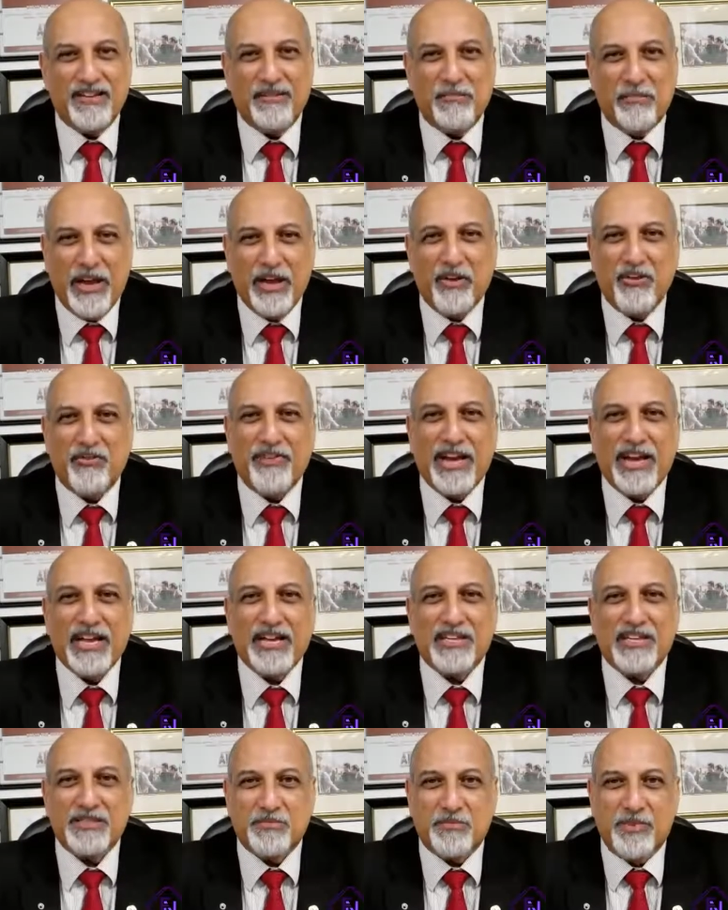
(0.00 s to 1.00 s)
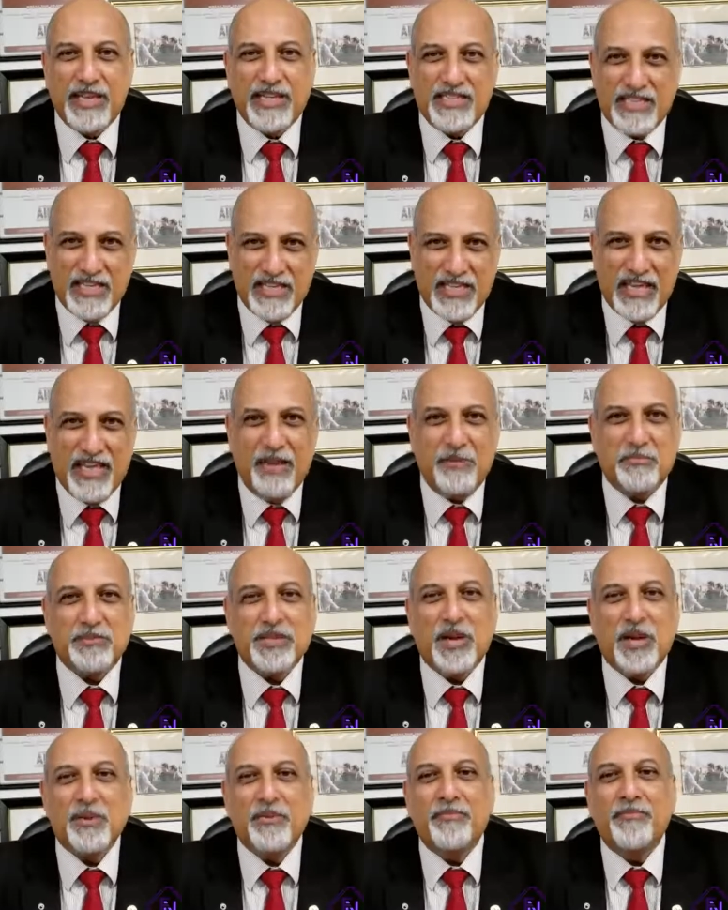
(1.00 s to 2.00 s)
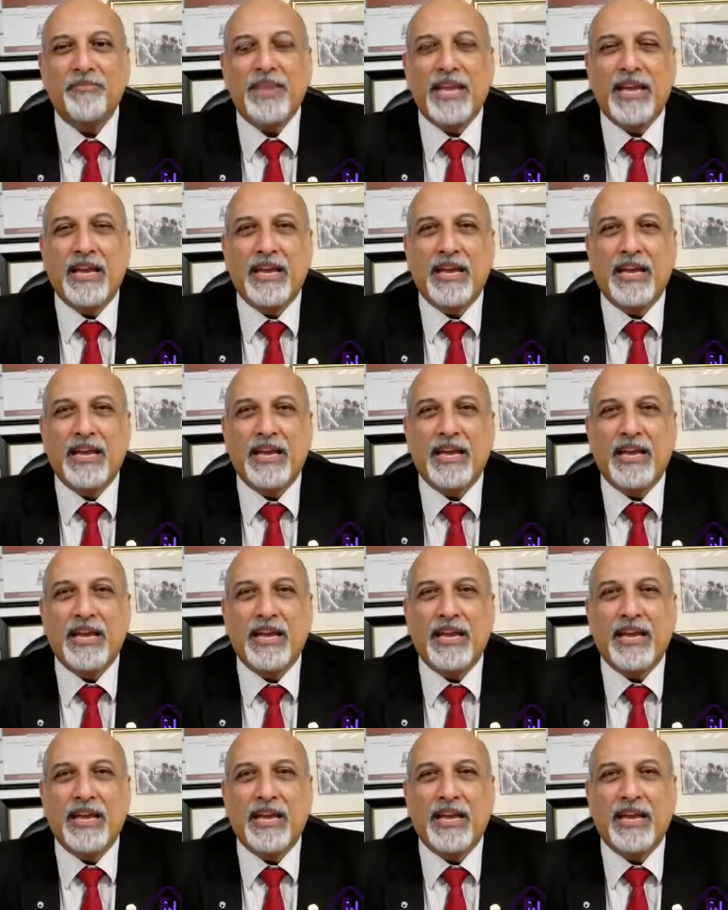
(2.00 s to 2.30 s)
BioVac is based in Cape Town.